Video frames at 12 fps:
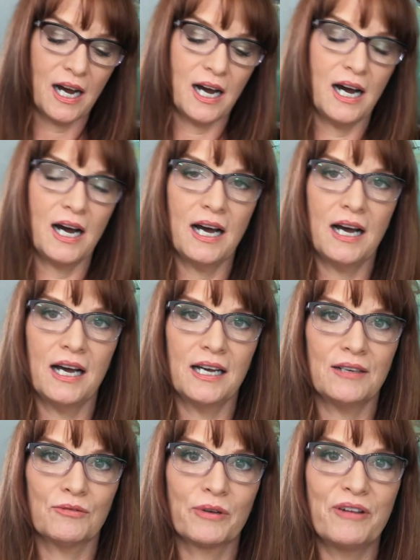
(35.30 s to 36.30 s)

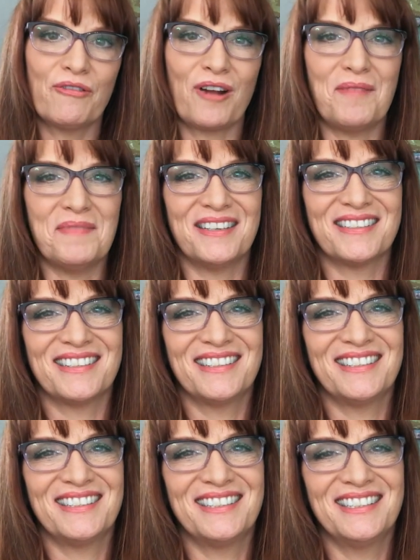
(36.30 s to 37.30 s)
Reframe it.
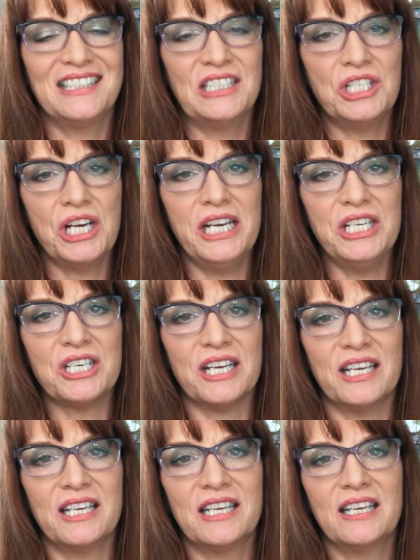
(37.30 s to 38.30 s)
Change
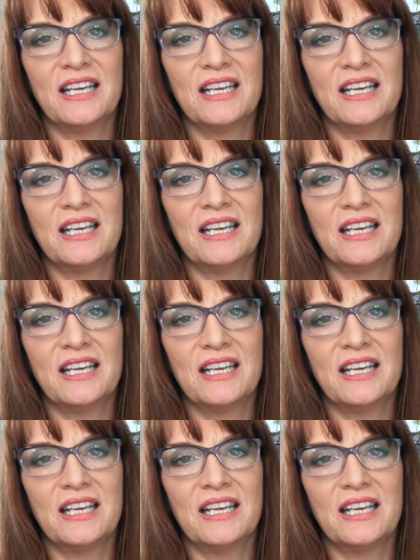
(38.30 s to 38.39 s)
it.